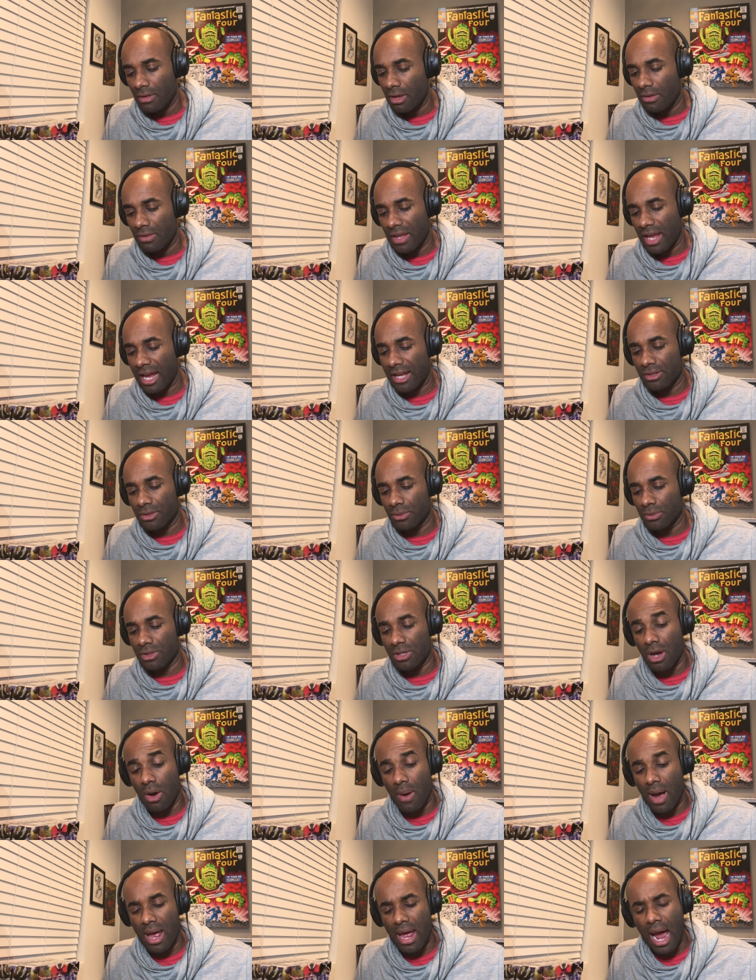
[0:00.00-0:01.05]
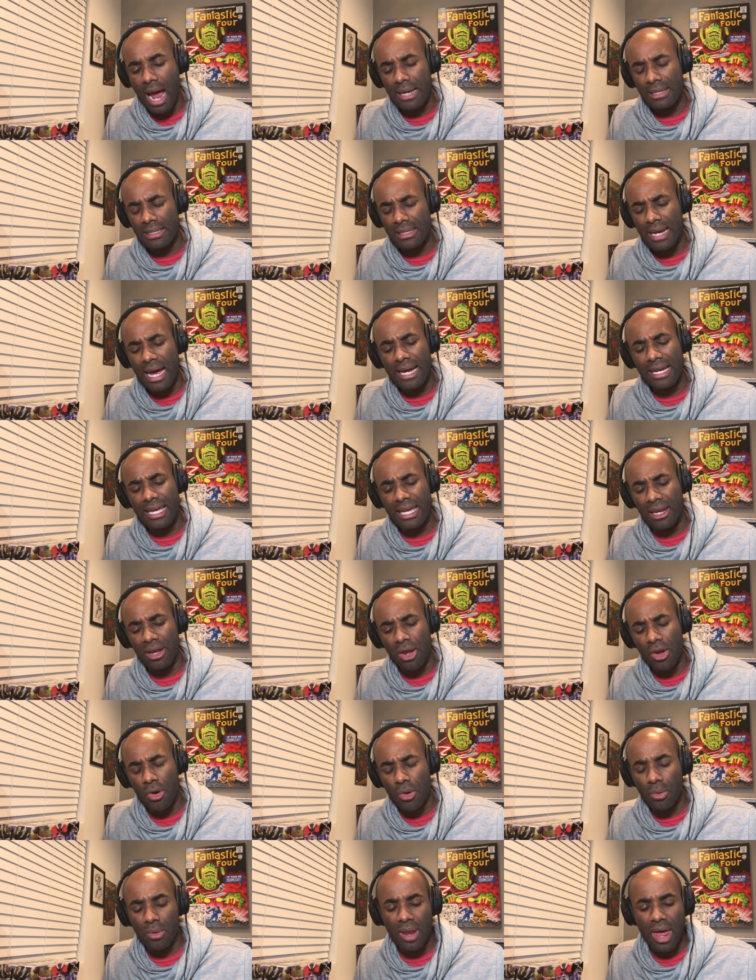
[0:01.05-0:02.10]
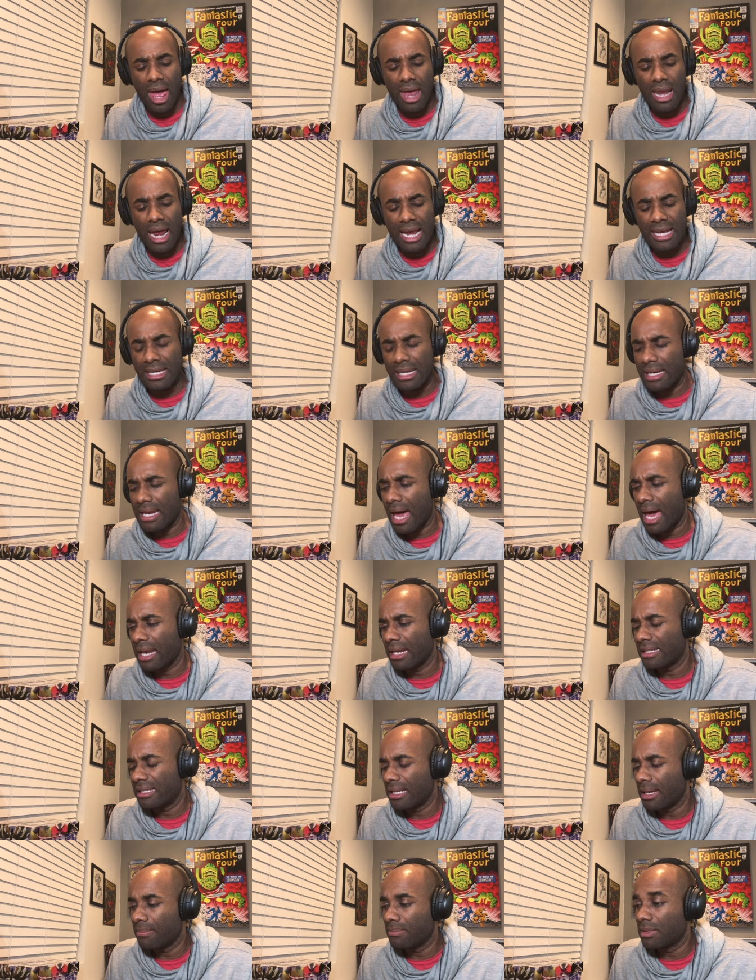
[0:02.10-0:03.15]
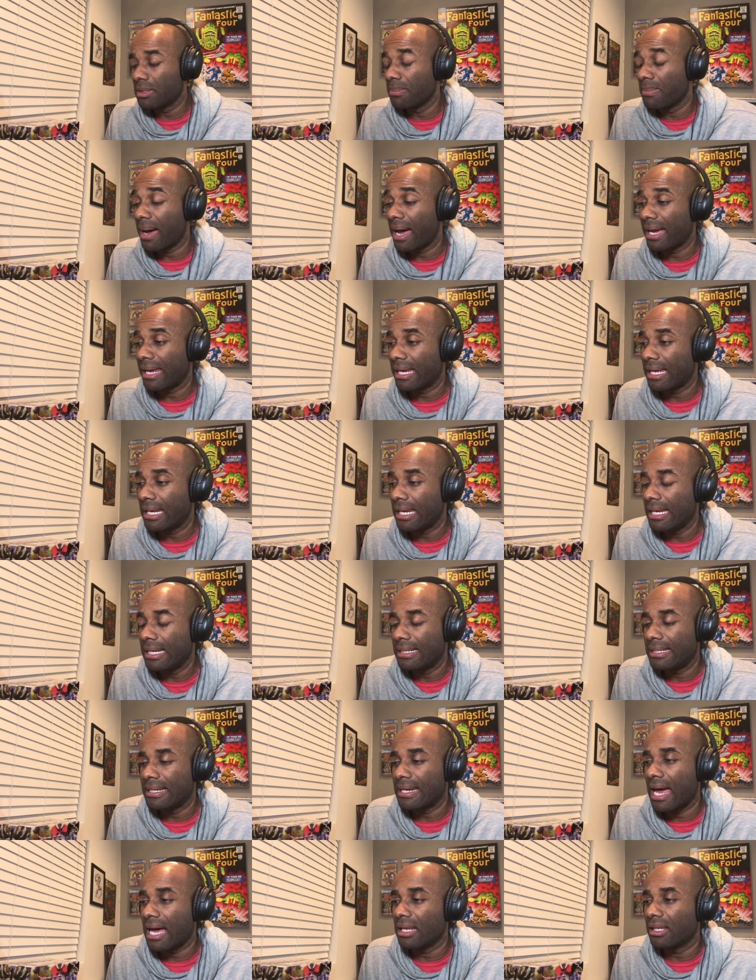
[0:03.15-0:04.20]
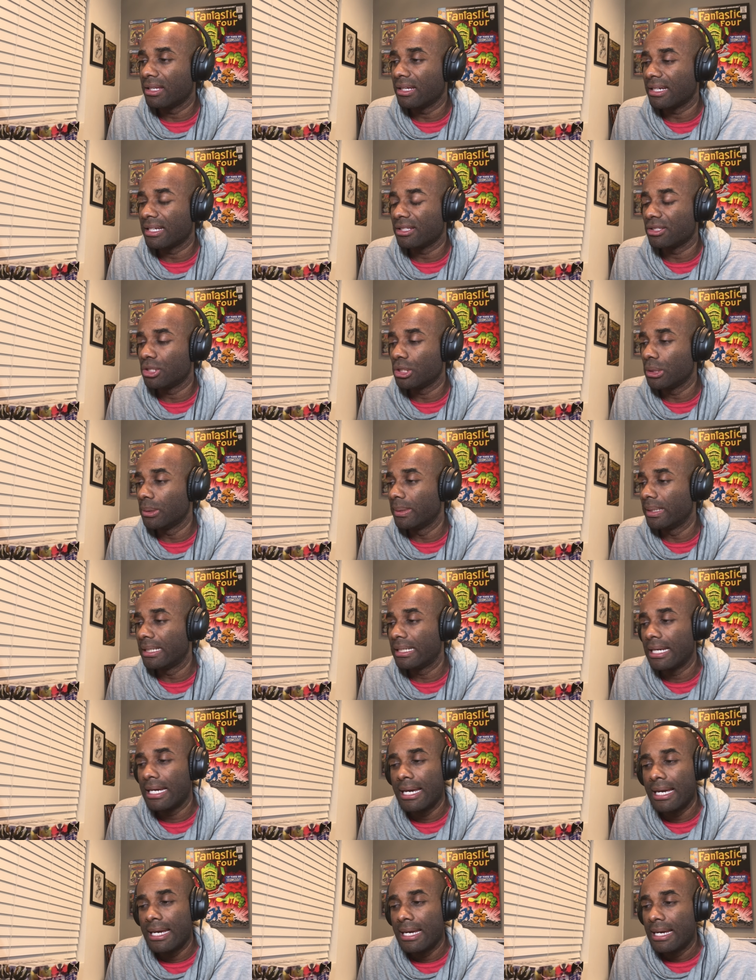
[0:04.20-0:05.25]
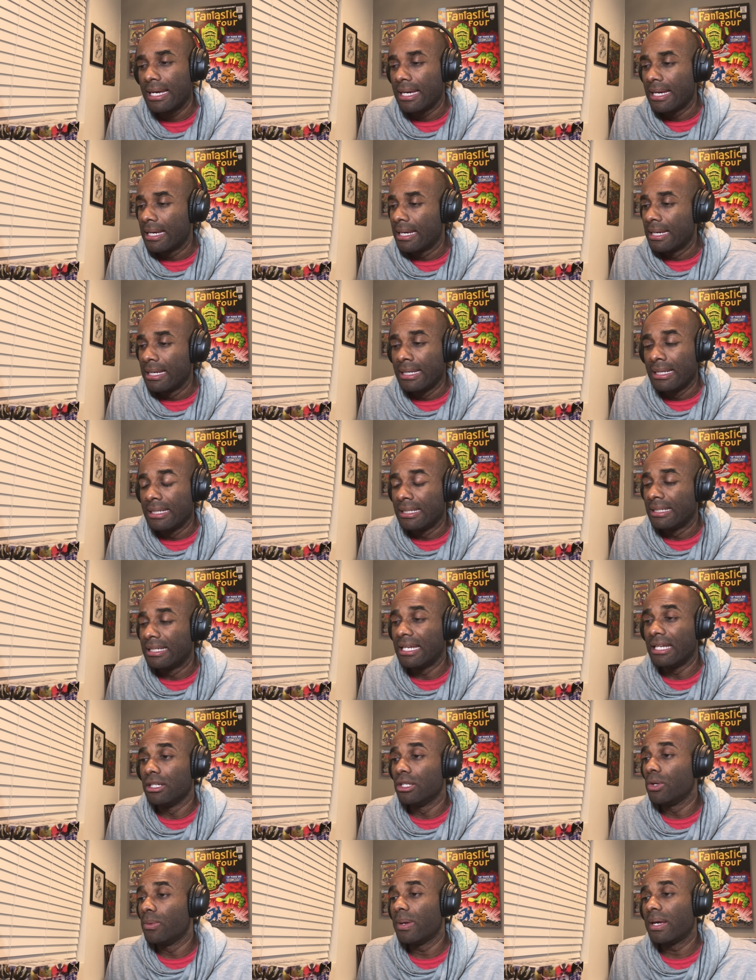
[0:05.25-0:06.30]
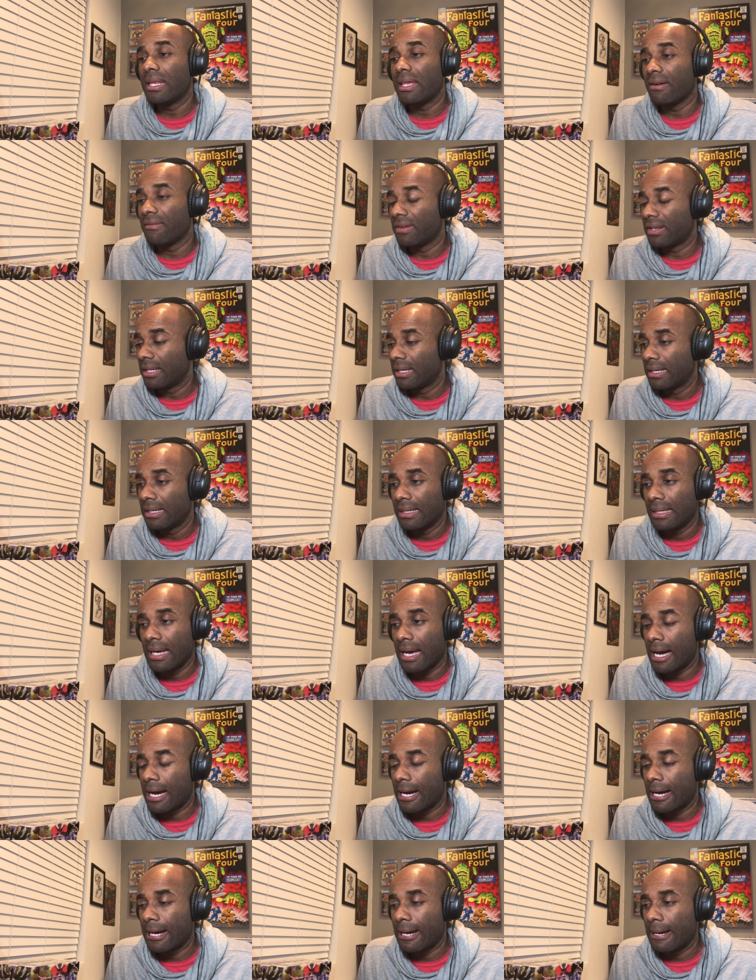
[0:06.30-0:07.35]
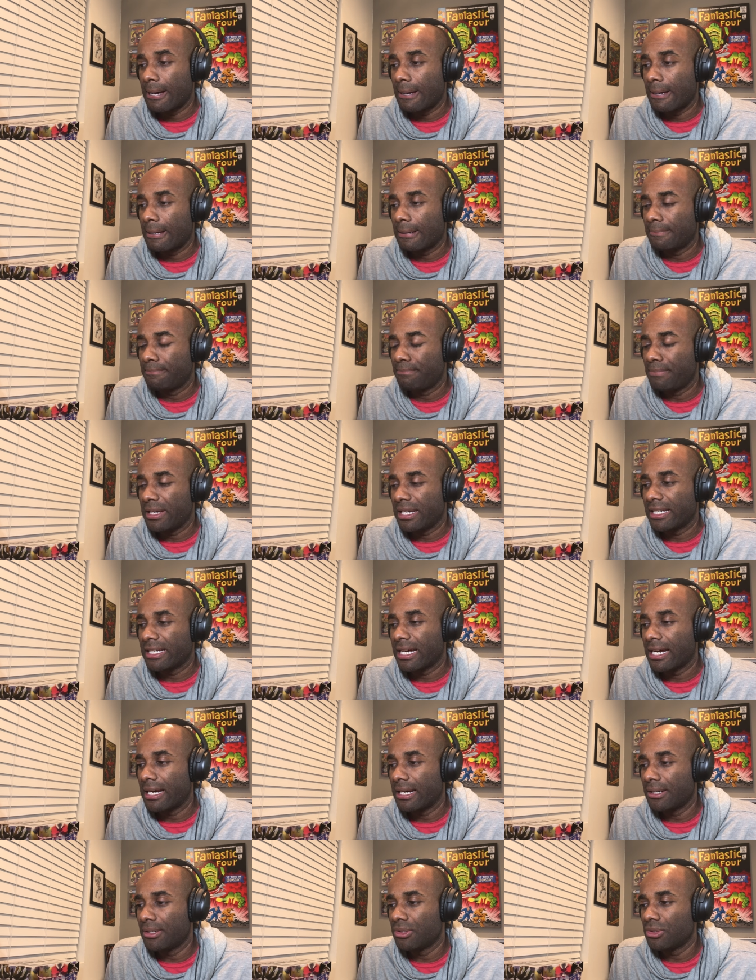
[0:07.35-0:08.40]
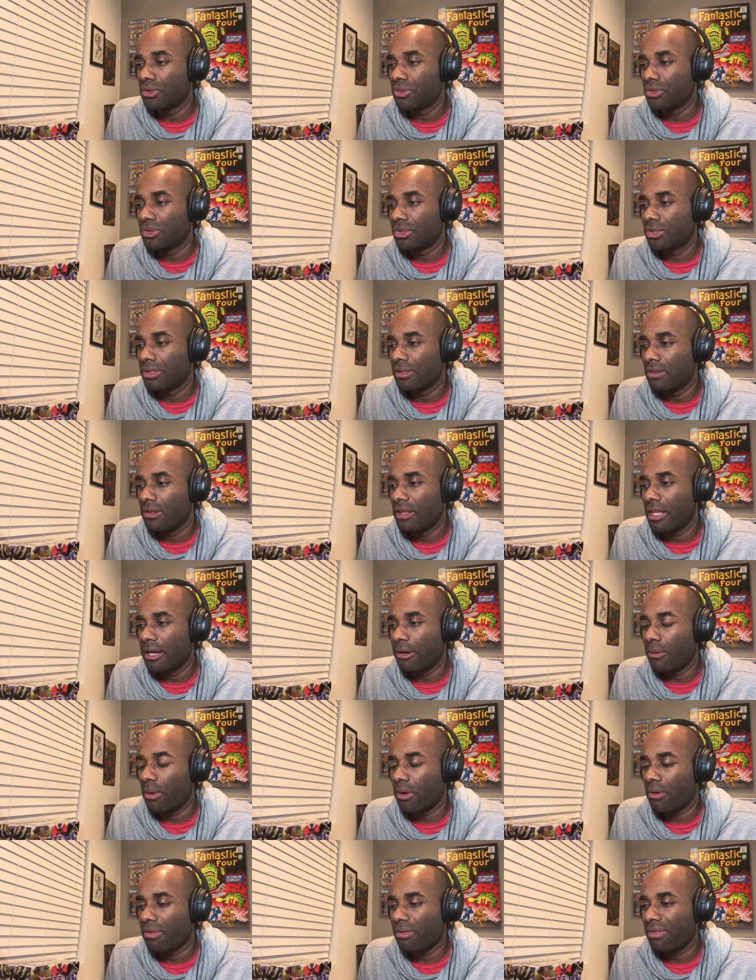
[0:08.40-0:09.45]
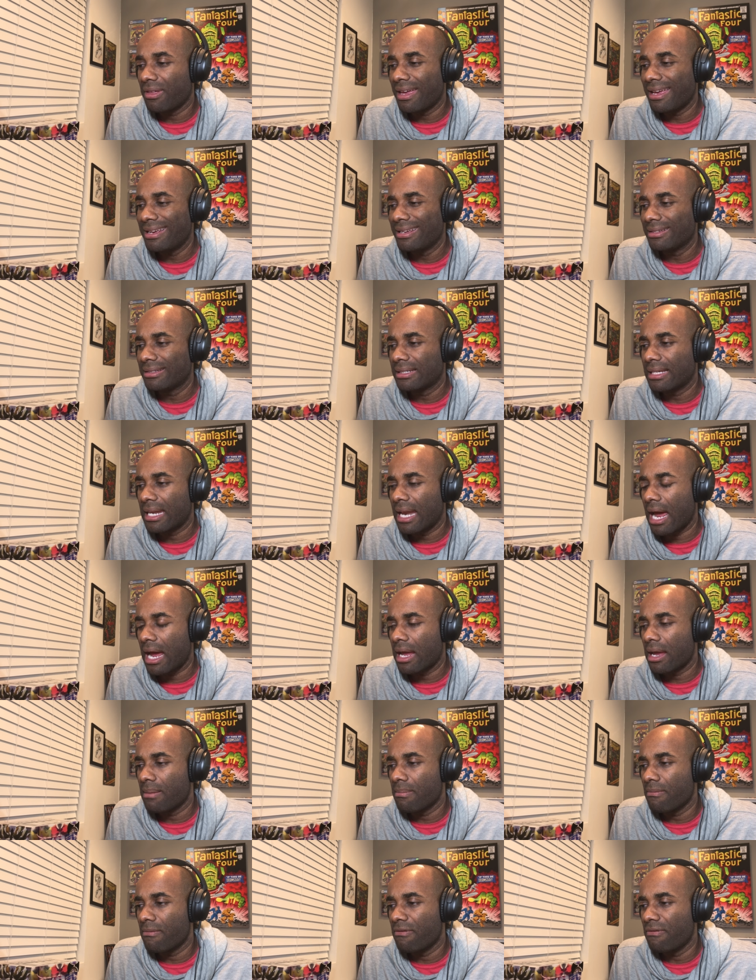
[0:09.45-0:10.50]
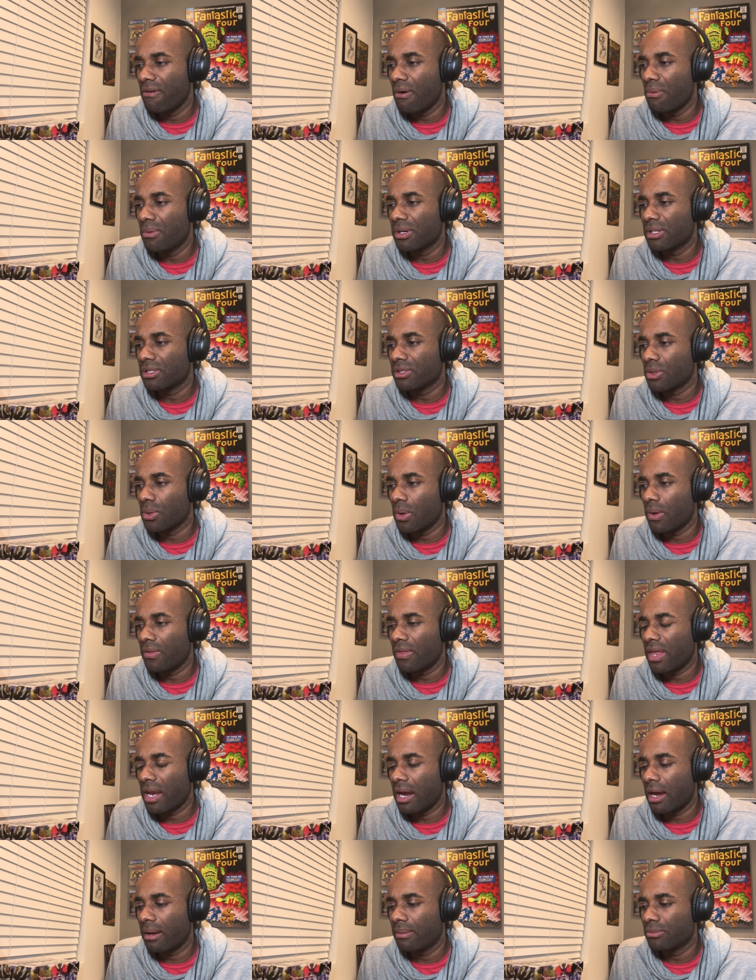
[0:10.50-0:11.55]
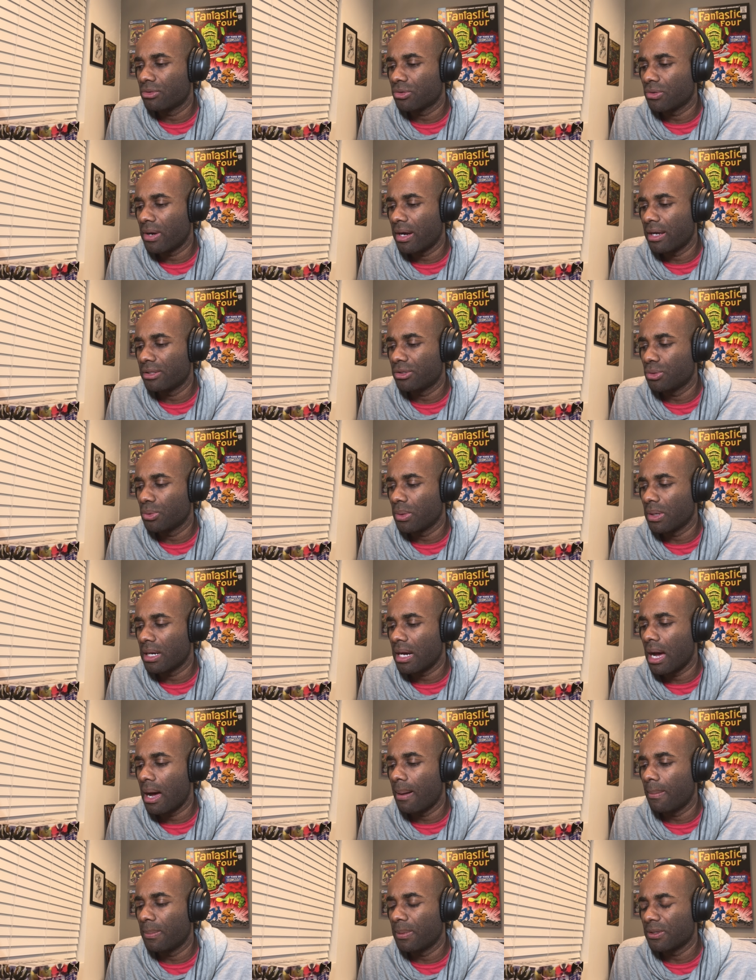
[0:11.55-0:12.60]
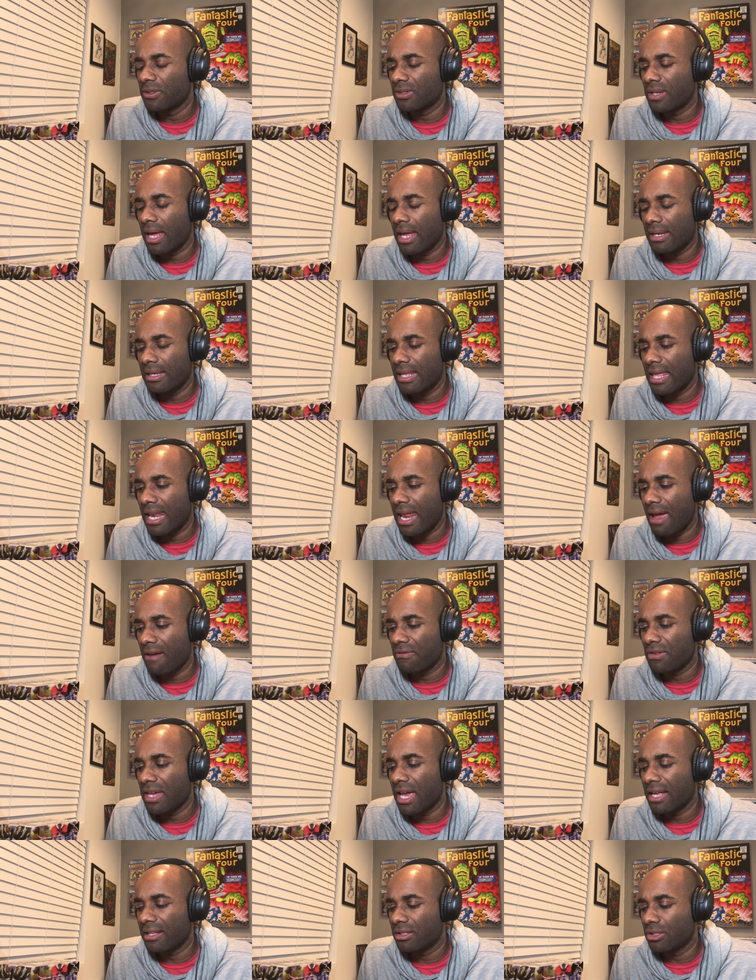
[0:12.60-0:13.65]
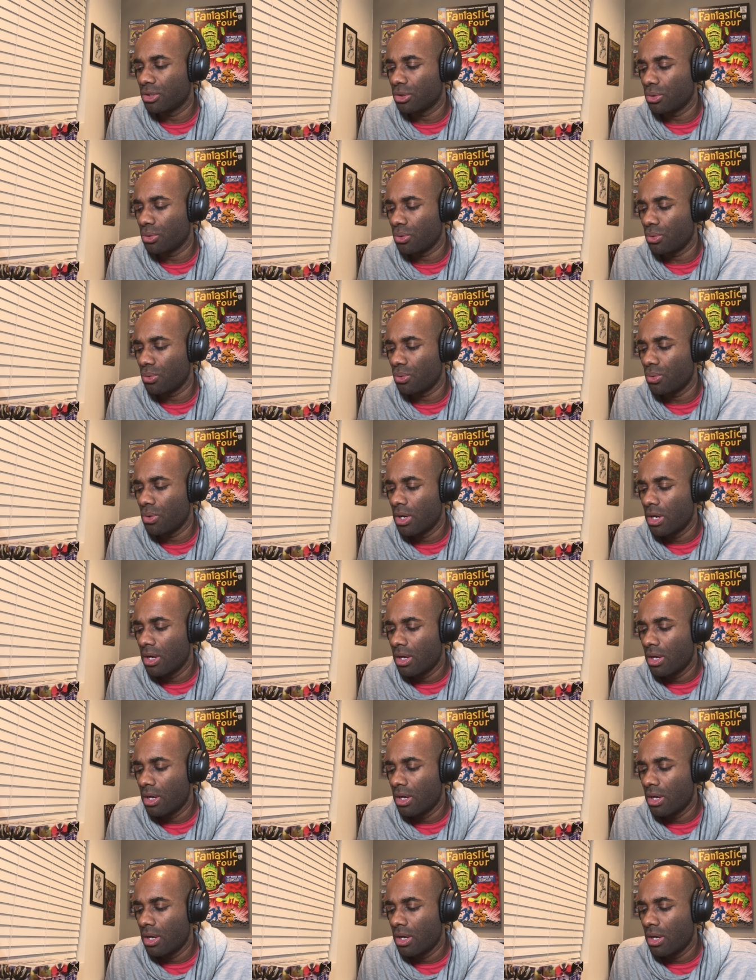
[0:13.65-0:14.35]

The answer was no. I, I did not get in on that. I did not attempt to buy any, did not look into it, didn't do any of it uh, because there are things that I am focused on that I am trying to accomplish that that have yet to